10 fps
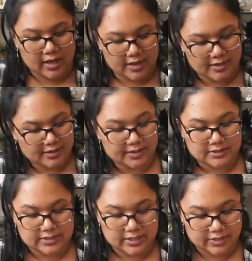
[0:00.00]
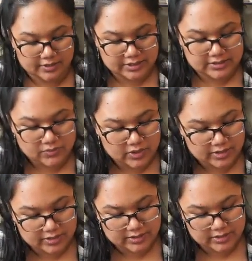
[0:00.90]
and this
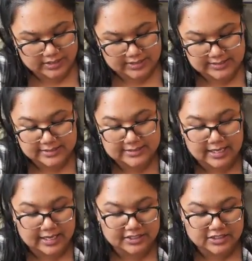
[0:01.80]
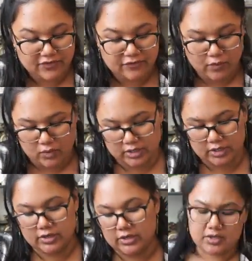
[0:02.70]
one is a size
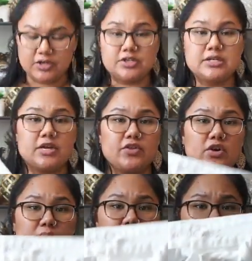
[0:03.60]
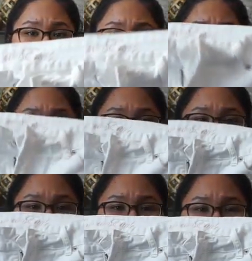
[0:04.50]
4 here's another American Eagle